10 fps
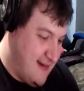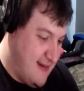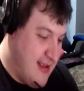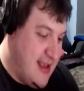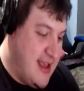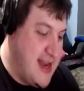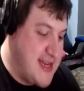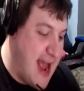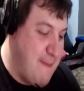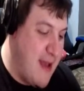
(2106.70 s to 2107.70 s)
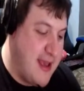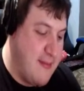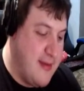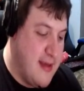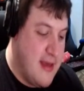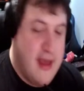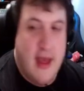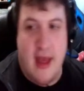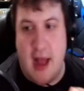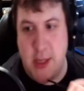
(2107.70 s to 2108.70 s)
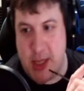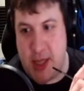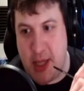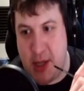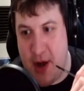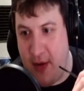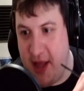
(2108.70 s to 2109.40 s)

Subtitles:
He died by... just to let you know,